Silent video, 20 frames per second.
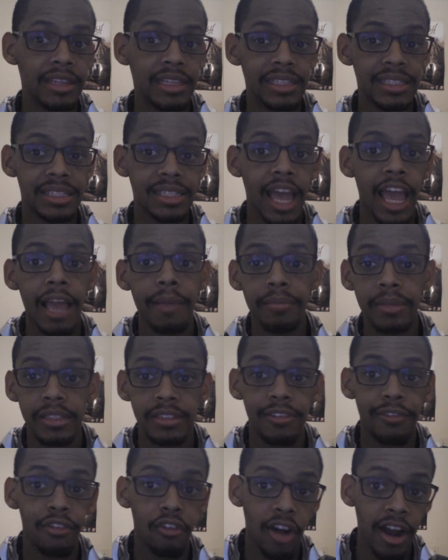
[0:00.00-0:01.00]
The same
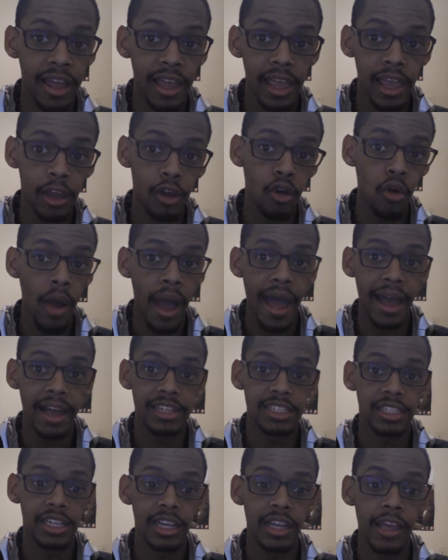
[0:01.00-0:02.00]
as Franky, who
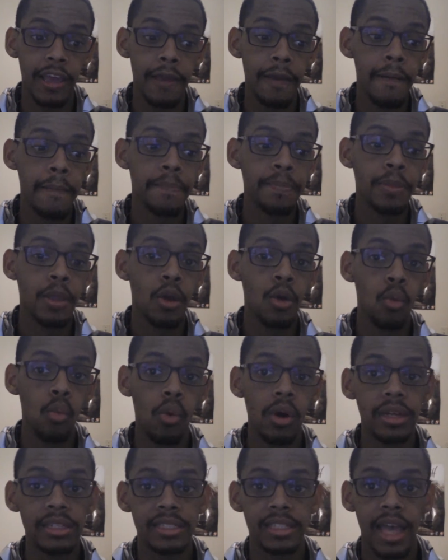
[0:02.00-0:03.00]
actually
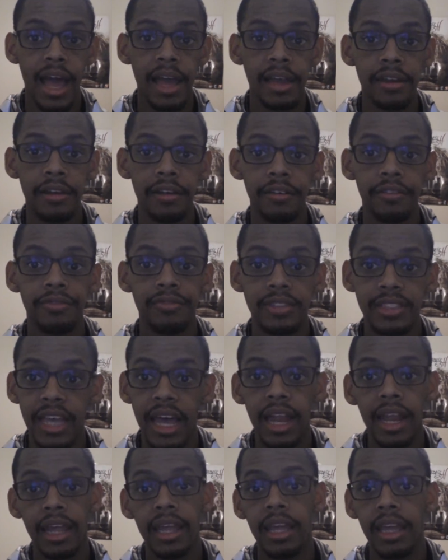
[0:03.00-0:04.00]
was kind of
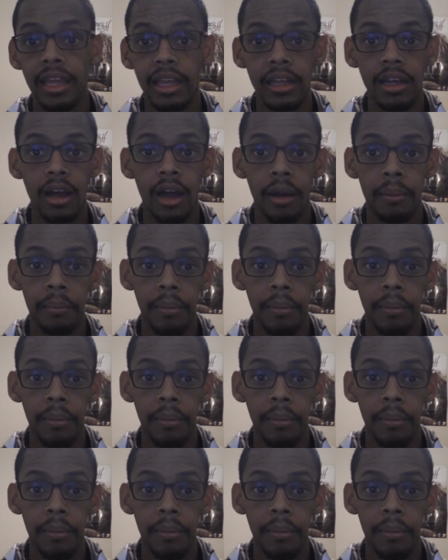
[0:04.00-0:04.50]
telling